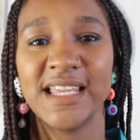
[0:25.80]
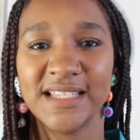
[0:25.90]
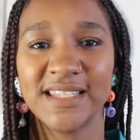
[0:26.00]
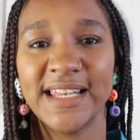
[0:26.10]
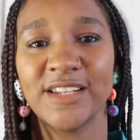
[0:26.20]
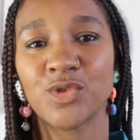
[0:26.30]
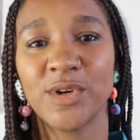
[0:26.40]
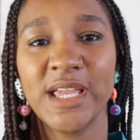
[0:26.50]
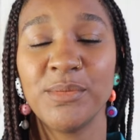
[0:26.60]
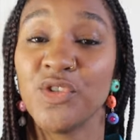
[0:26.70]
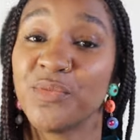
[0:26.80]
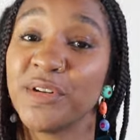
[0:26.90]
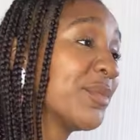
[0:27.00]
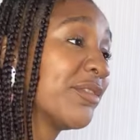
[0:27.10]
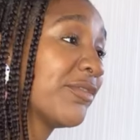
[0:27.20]
is the natural hair
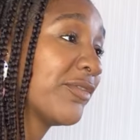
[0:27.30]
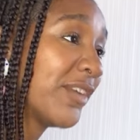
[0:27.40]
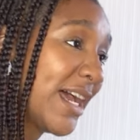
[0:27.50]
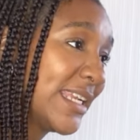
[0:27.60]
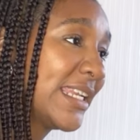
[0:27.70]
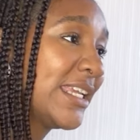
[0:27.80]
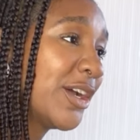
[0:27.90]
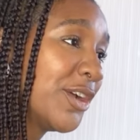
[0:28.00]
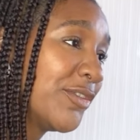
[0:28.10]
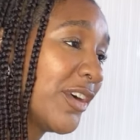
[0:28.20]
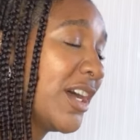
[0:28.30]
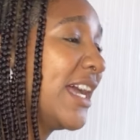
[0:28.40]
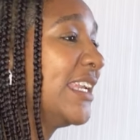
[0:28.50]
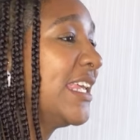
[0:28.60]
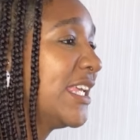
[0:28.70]
movement finally over?
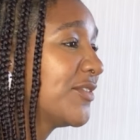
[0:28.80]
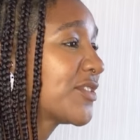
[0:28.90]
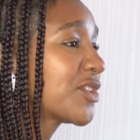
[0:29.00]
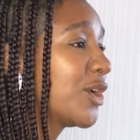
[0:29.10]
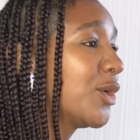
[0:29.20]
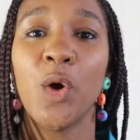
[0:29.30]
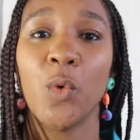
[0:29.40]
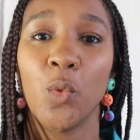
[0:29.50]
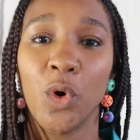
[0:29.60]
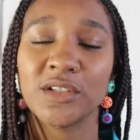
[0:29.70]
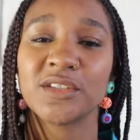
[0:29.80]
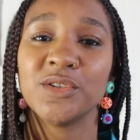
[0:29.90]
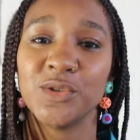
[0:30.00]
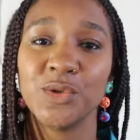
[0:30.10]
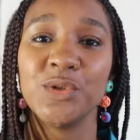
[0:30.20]
And if so, what
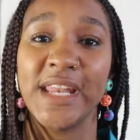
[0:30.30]
to do